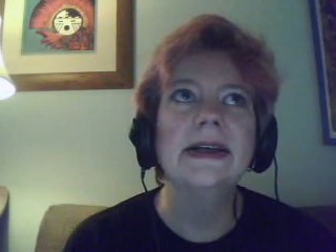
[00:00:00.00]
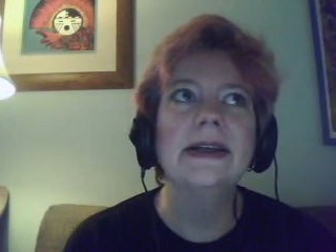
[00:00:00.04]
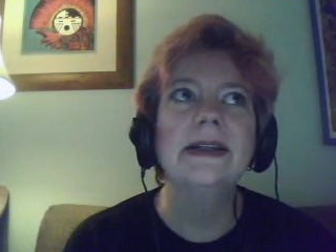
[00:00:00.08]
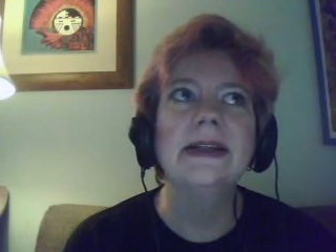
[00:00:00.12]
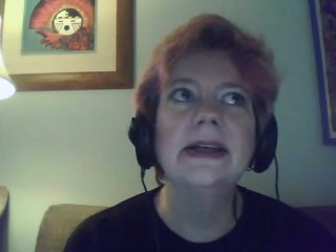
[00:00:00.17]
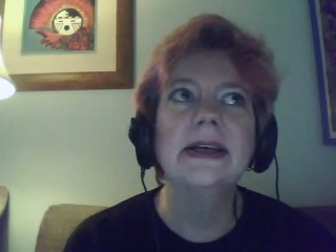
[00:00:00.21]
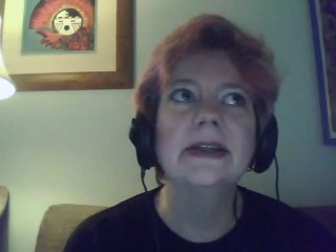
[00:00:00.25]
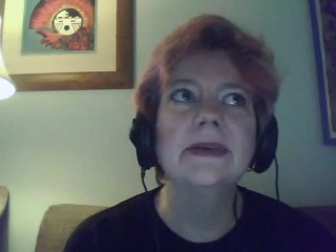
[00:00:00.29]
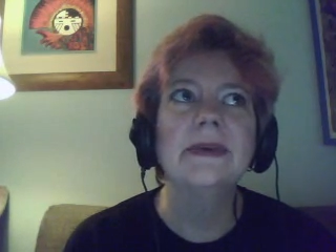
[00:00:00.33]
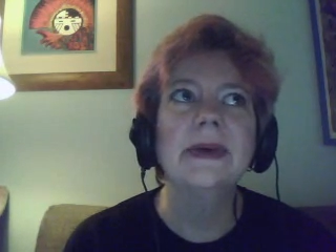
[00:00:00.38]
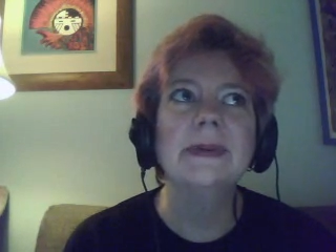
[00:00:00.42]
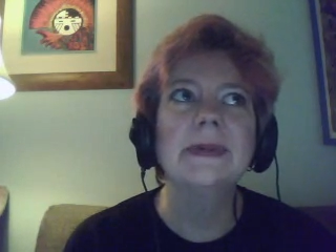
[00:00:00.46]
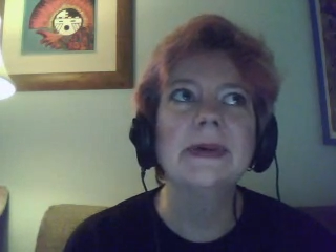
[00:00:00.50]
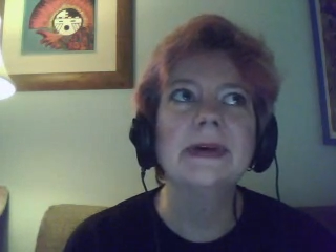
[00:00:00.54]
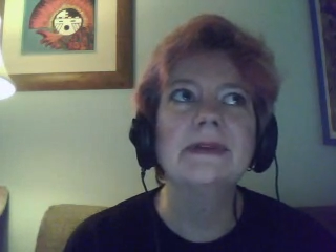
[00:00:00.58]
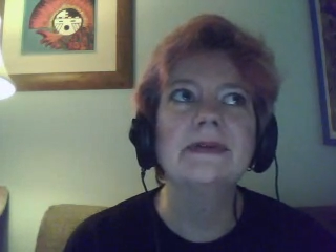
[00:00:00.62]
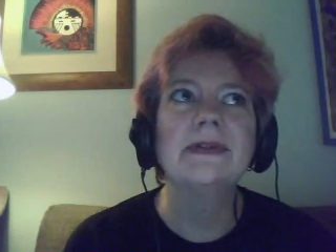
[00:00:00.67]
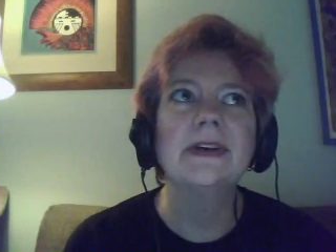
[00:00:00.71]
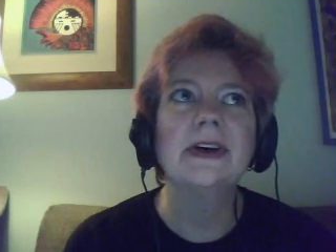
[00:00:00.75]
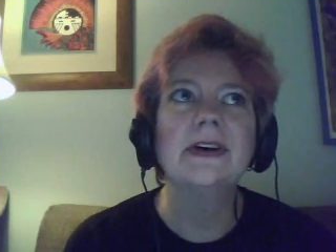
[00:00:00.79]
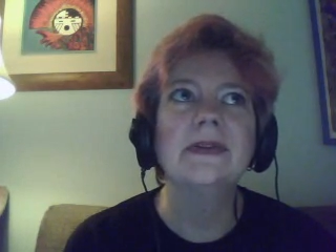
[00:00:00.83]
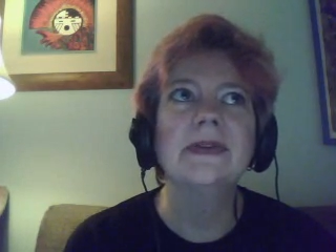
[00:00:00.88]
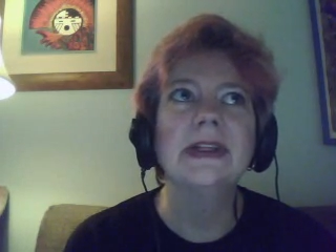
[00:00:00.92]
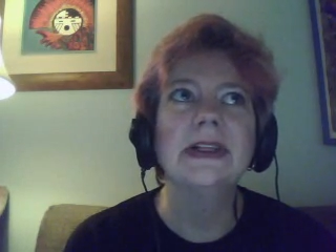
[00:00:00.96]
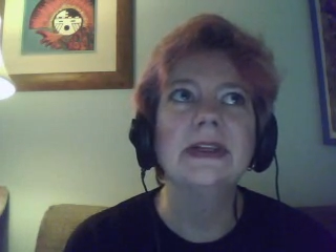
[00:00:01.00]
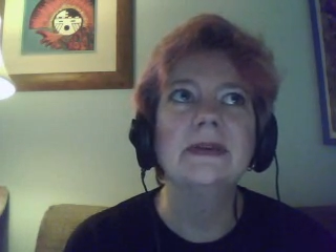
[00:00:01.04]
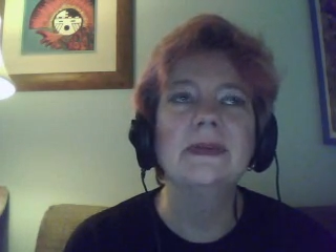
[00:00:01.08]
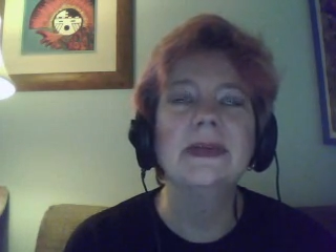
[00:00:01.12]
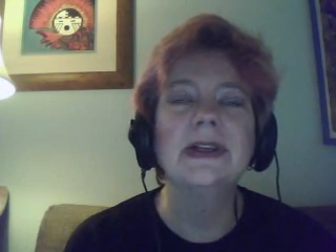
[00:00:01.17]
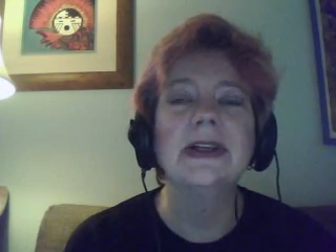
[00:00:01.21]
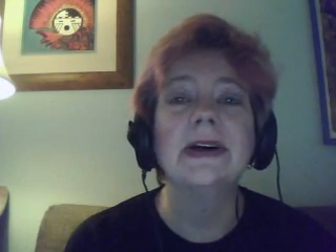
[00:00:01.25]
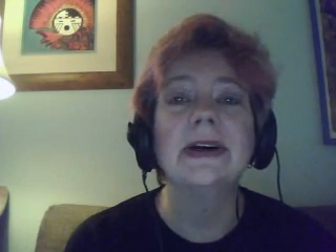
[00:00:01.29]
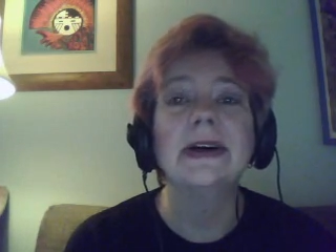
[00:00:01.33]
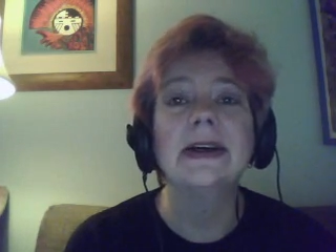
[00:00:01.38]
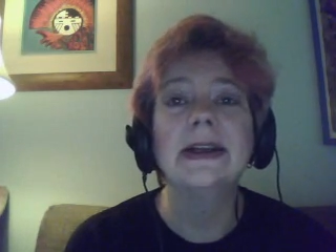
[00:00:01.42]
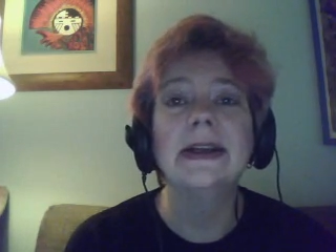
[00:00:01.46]
and the other people involved in the
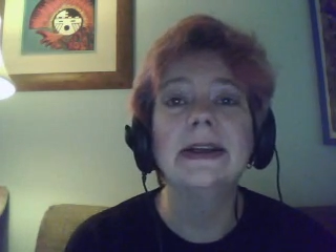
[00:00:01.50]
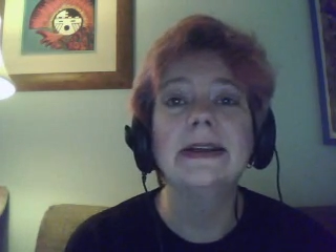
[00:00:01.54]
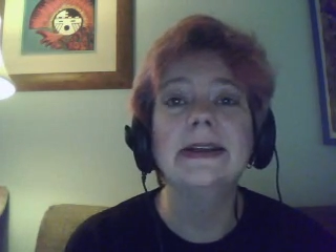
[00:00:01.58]
plot,